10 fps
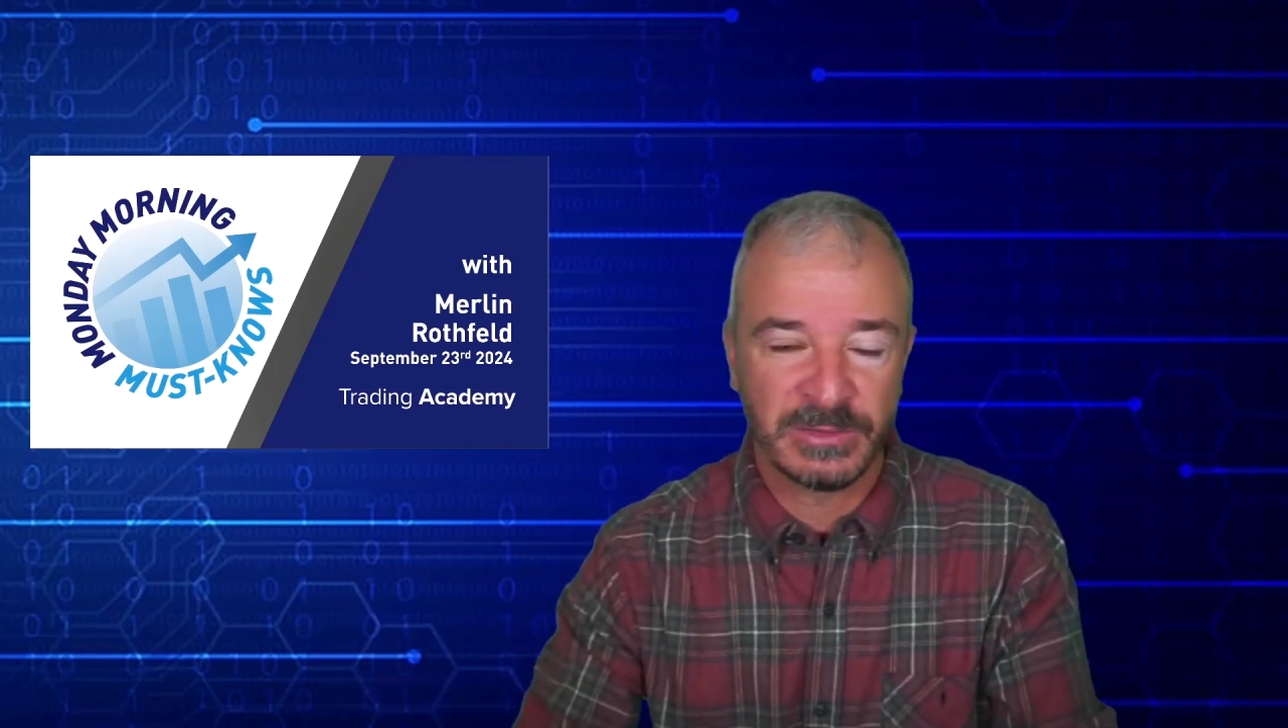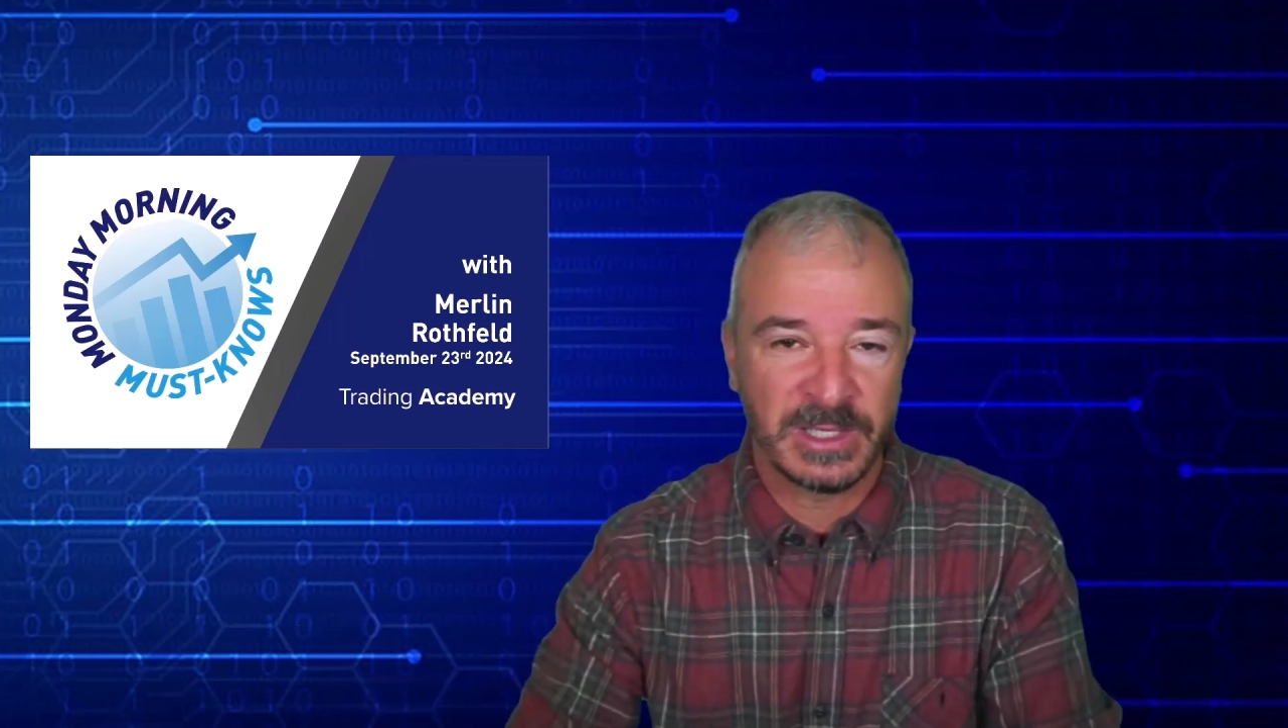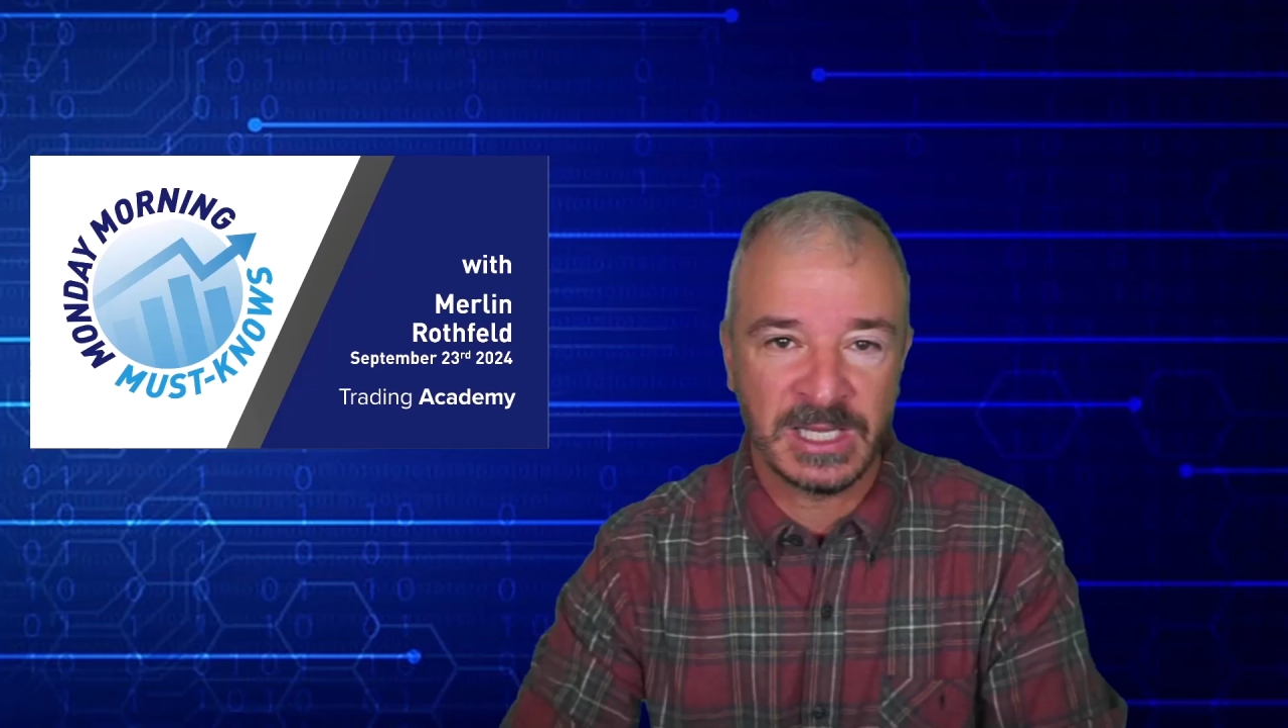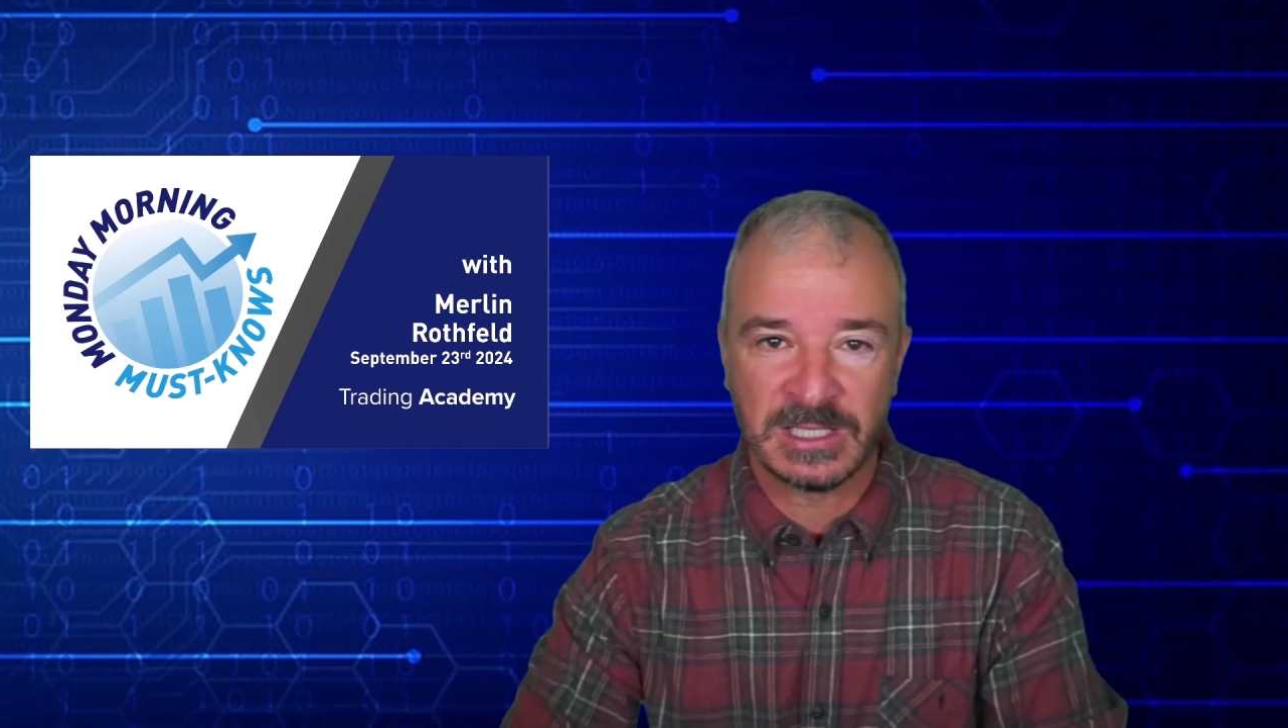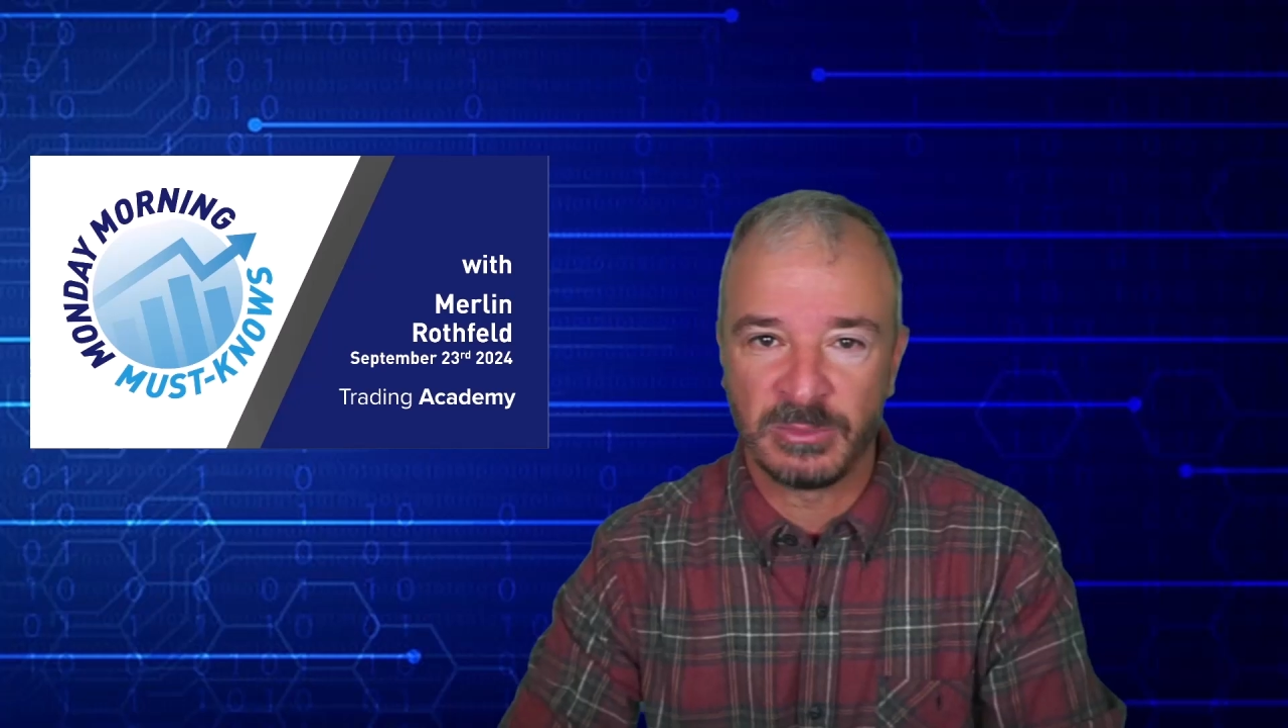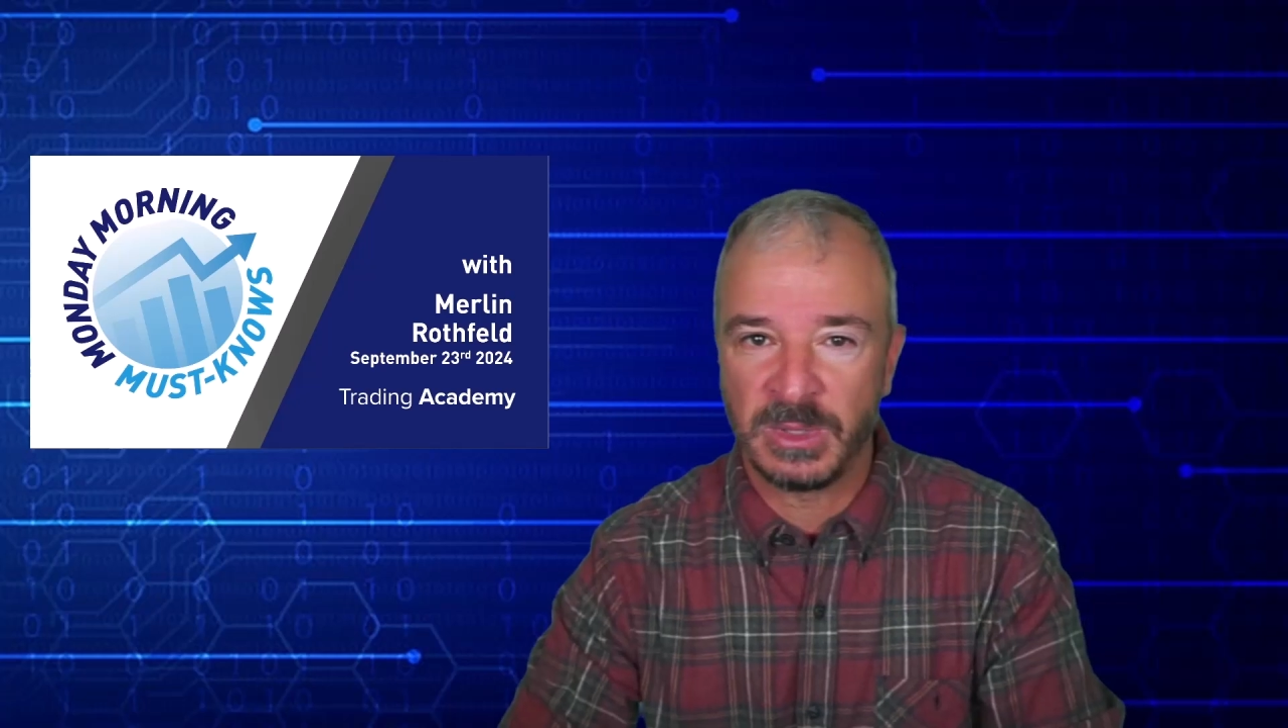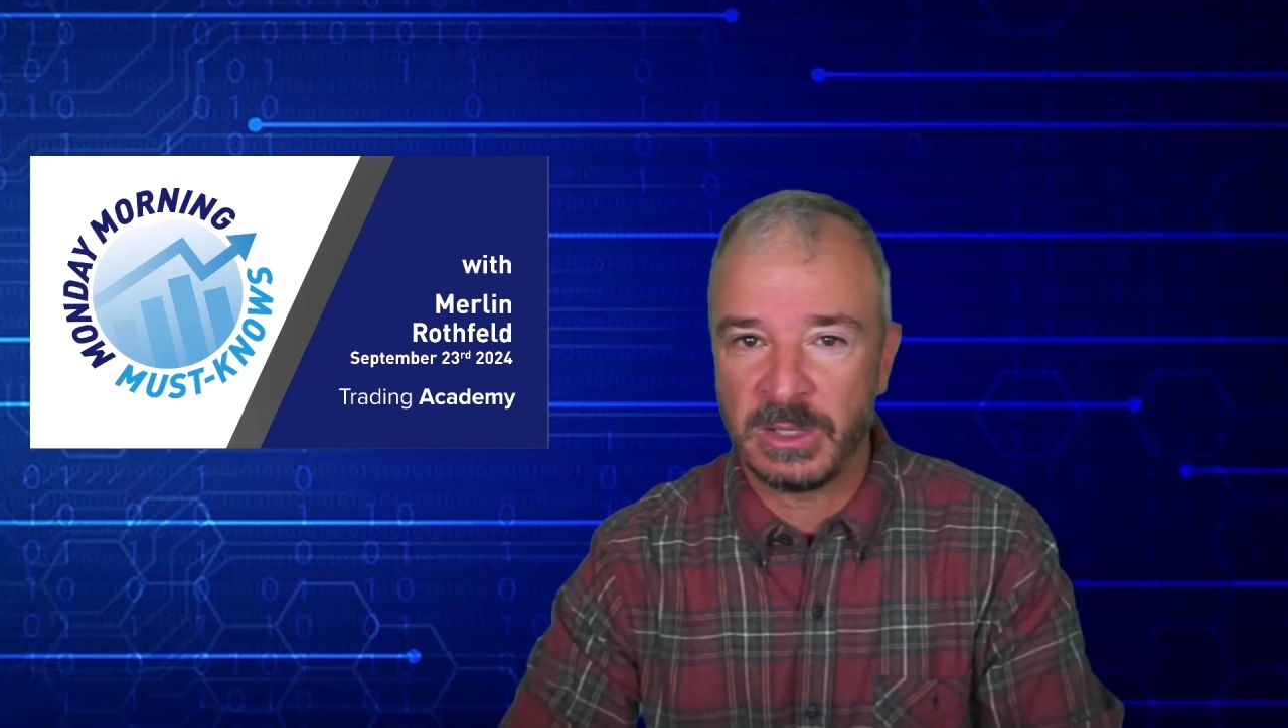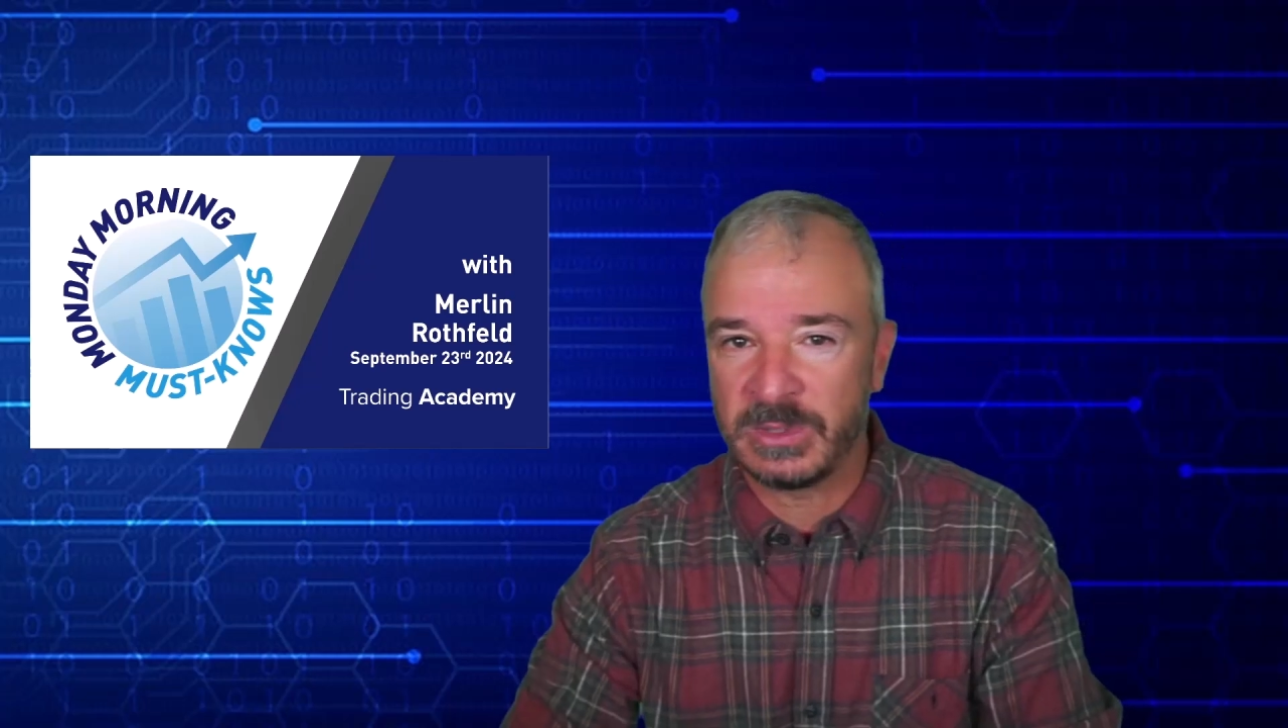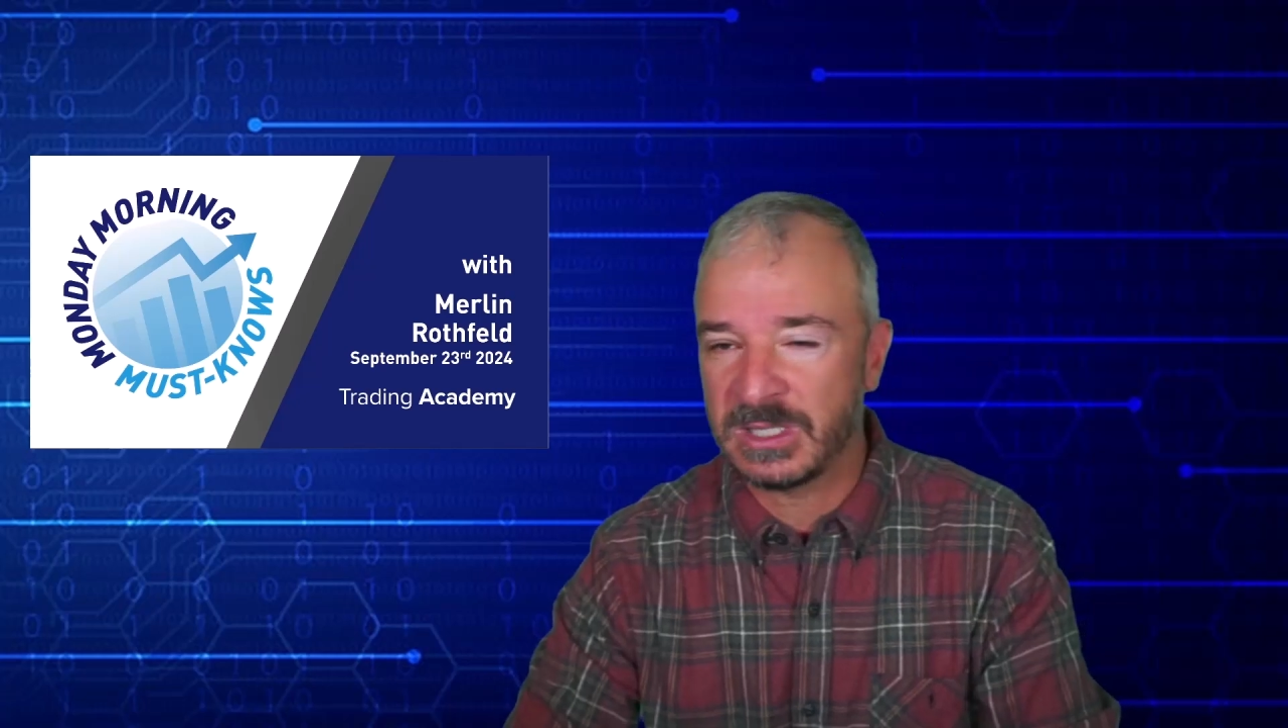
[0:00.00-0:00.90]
for the S&P.